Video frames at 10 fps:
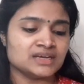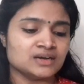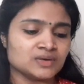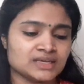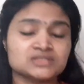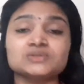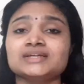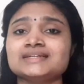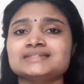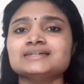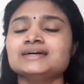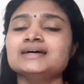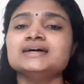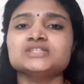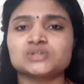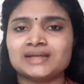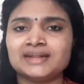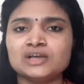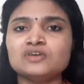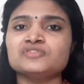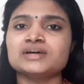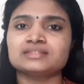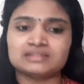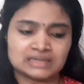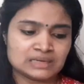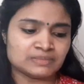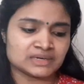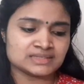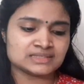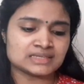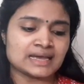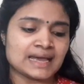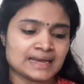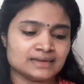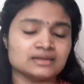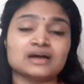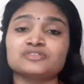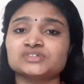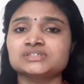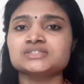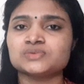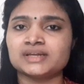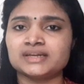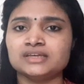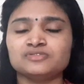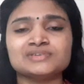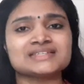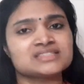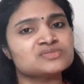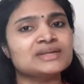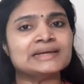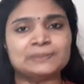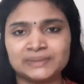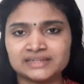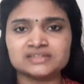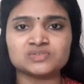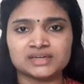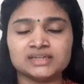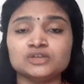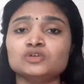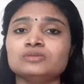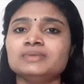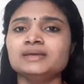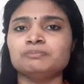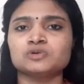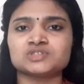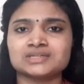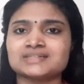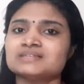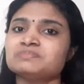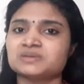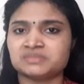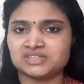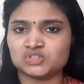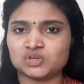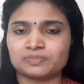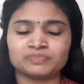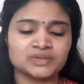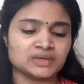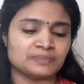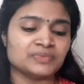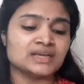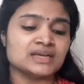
Okay, so there is a training of three months and after the training, if you successfully complete the training, you will be posted as a permanent job. Okay,